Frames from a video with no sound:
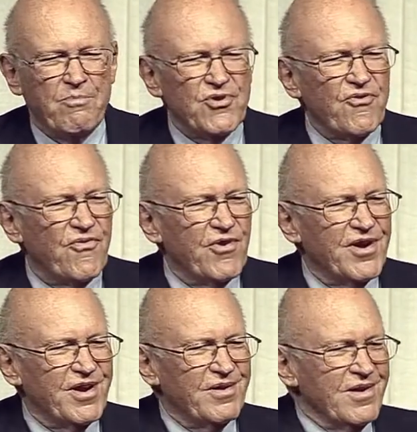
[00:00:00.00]
Buford
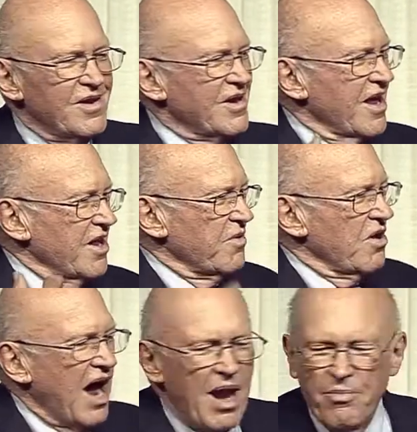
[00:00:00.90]
and
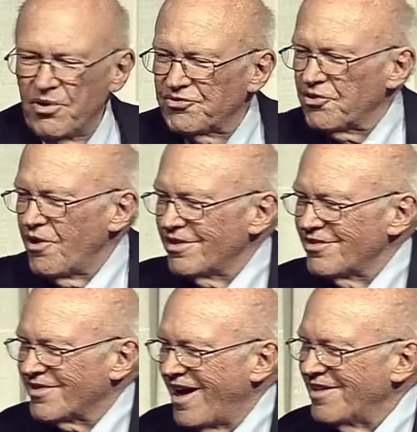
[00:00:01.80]
Hybels and all these
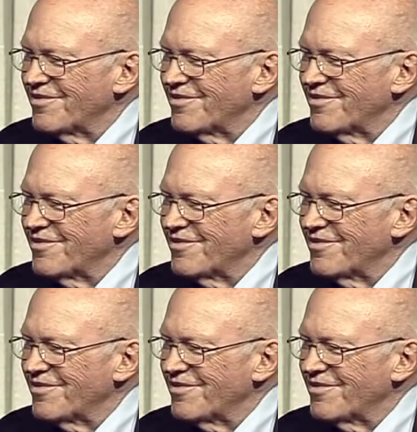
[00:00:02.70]
guys.